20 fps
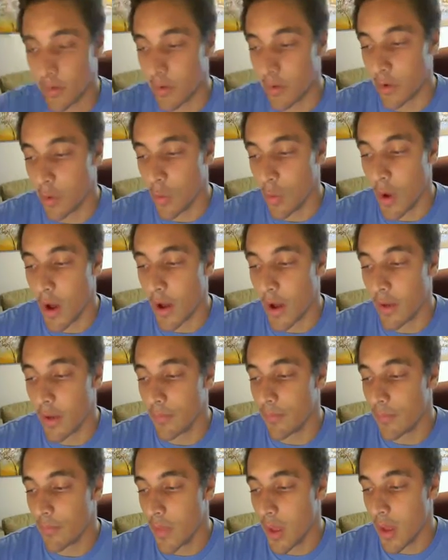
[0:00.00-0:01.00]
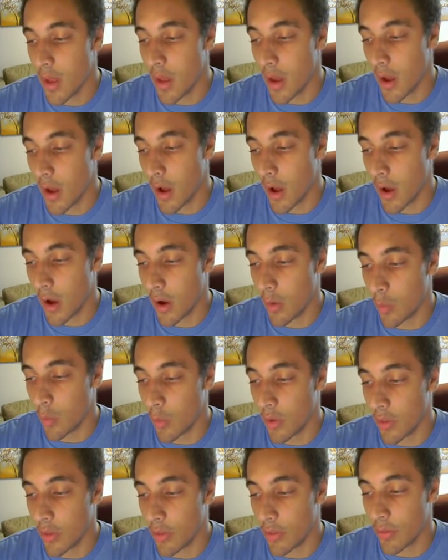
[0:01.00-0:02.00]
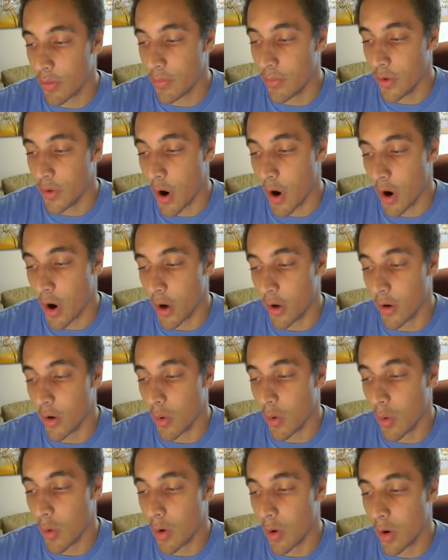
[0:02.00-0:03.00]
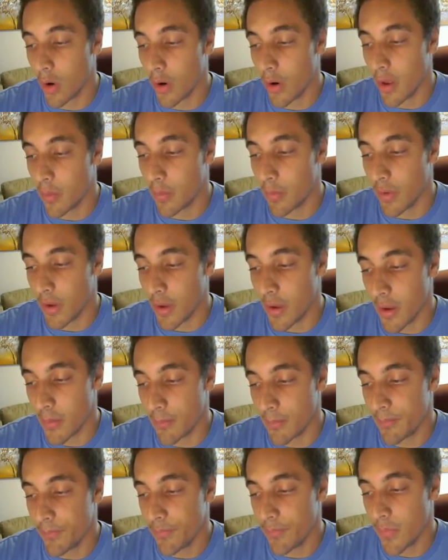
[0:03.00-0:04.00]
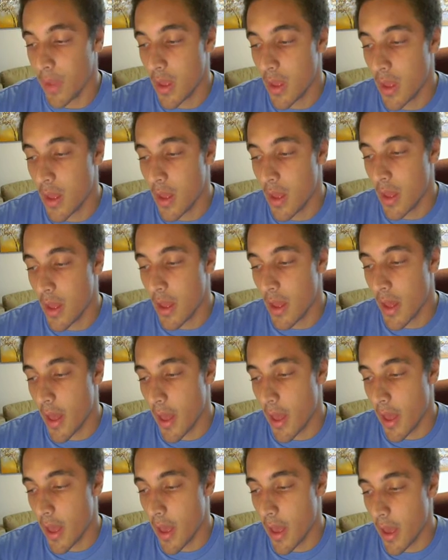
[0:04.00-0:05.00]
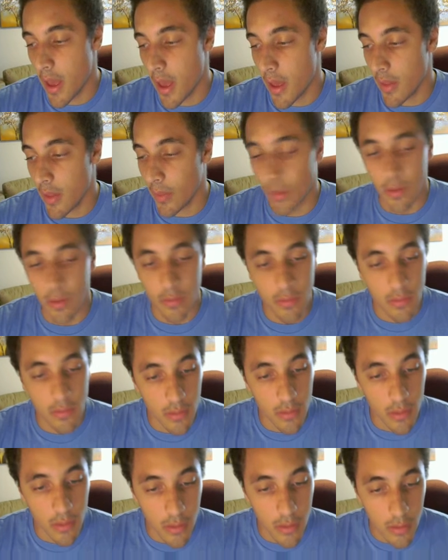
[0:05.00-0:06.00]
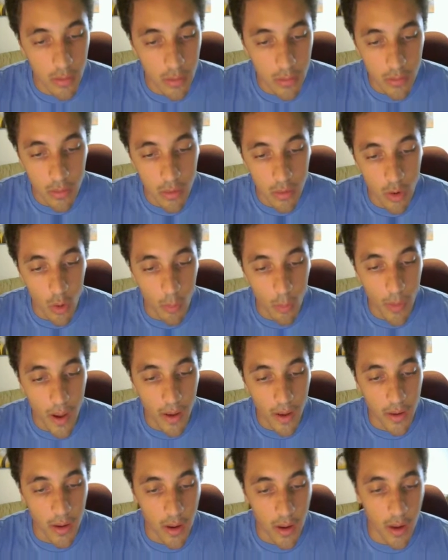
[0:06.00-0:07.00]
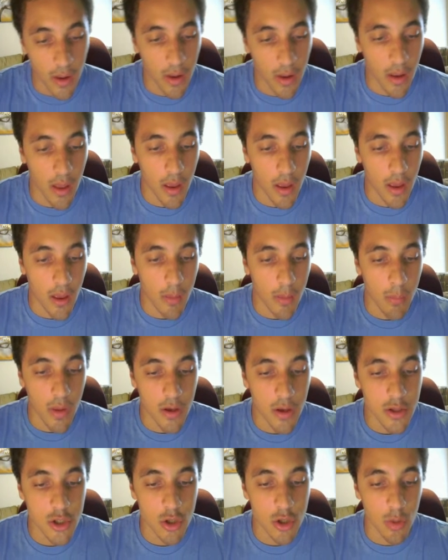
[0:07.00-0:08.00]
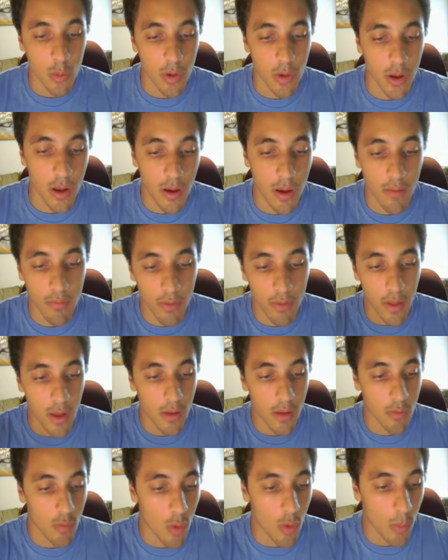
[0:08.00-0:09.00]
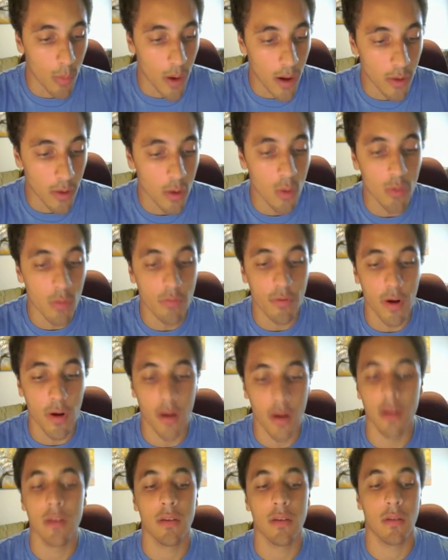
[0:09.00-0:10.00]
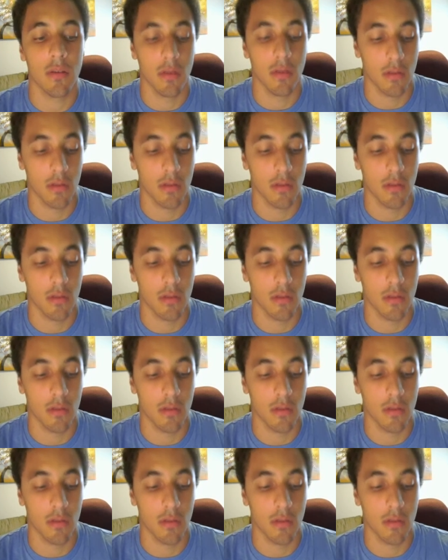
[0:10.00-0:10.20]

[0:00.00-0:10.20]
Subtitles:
UI with Yarn or NPM. And let's see, go back in and make sure we have that Roboto font.